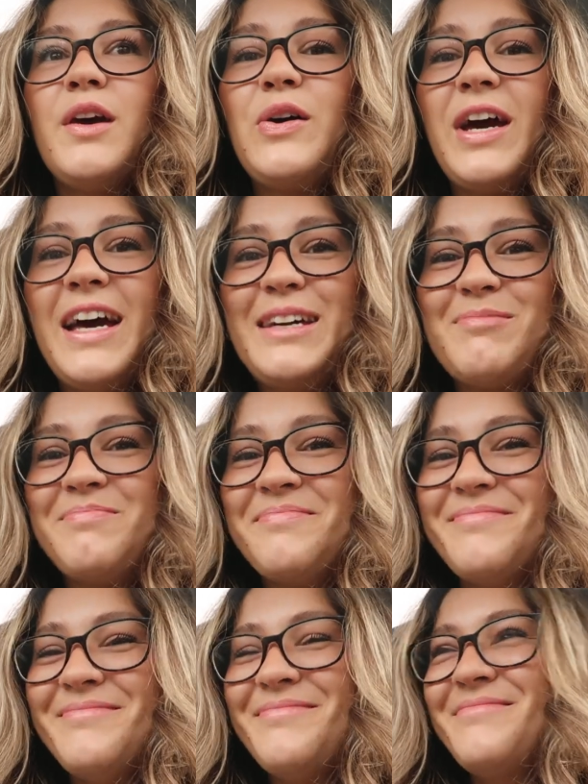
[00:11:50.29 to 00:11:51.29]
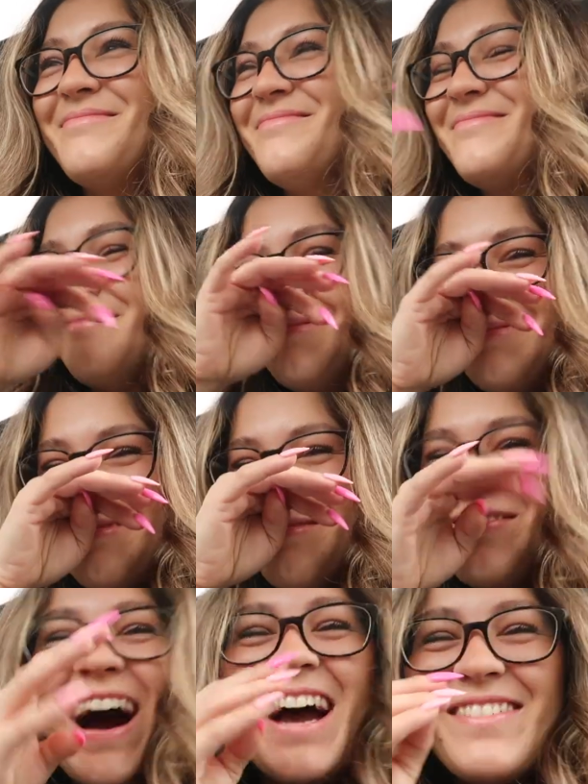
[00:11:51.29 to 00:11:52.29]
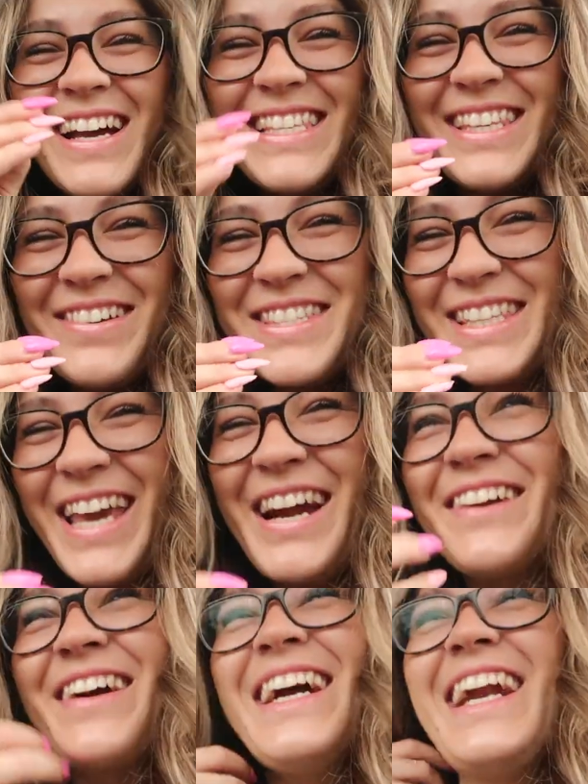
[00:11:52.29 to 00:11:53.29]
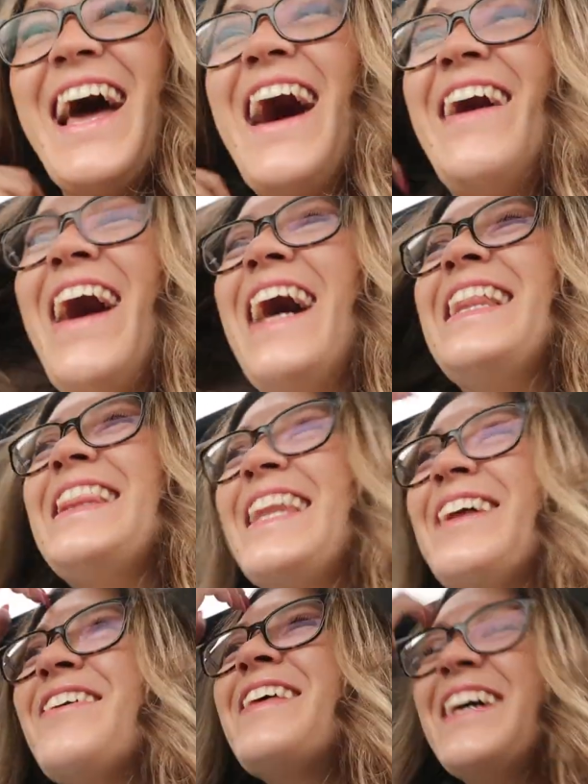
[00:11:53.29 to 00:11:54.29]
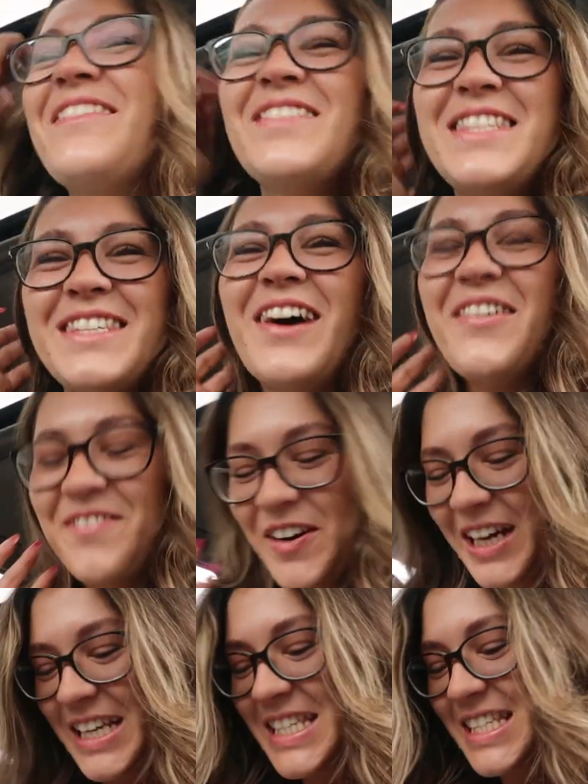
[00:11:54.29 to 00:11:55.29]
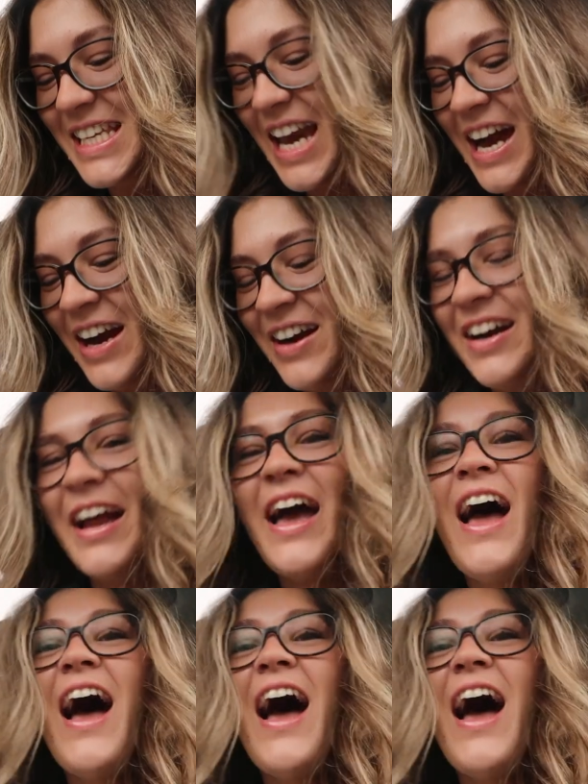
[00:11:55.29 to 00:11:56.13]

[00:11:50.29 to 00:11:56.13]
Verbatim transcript: Okay. Why am I so scared right now? I literally am so freaking scared.